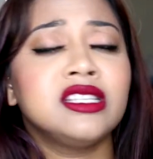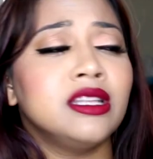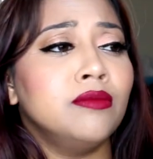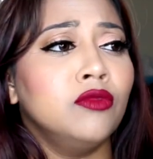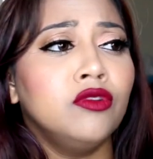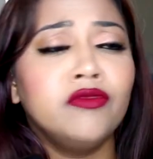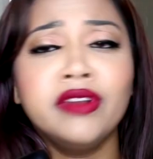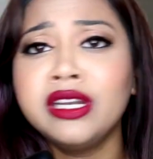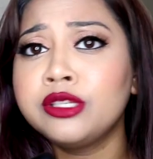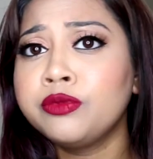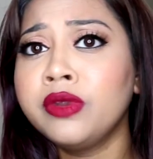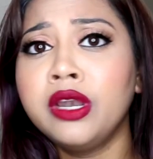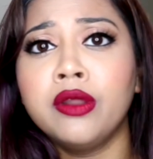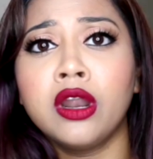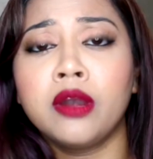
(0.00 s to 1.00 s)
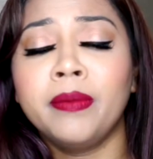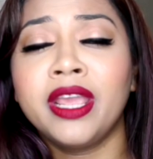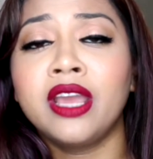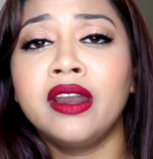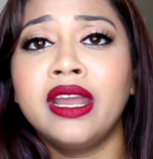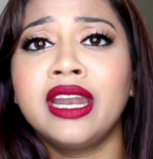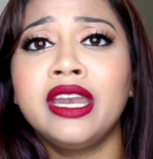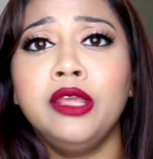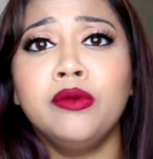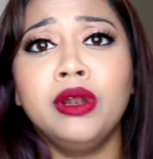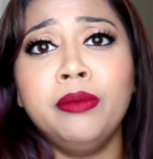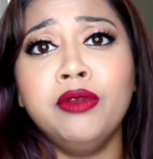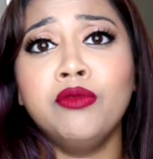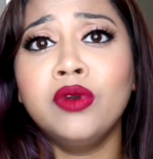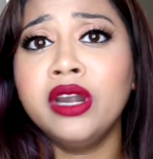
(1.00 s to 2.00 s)
the movements will not be correct, you will
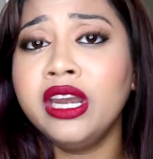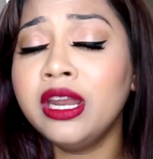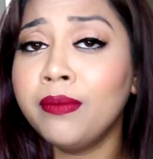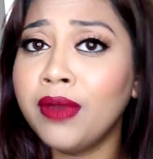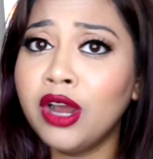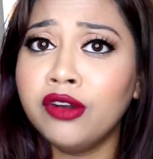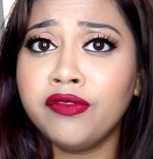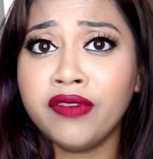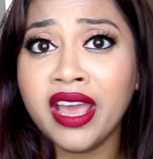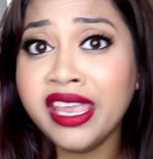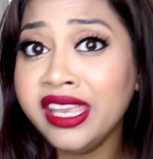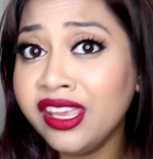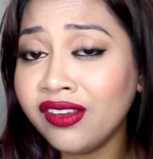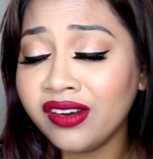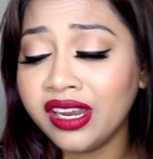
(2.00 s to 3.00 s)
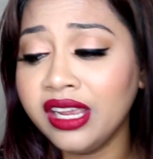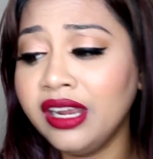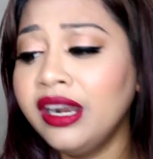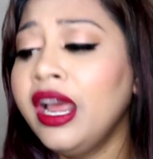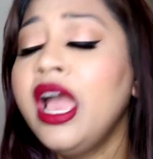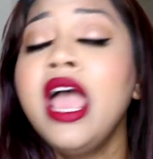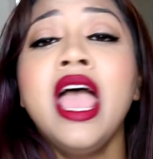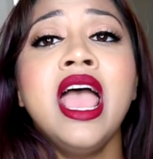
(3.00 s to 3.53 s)
be worried about frying your hair.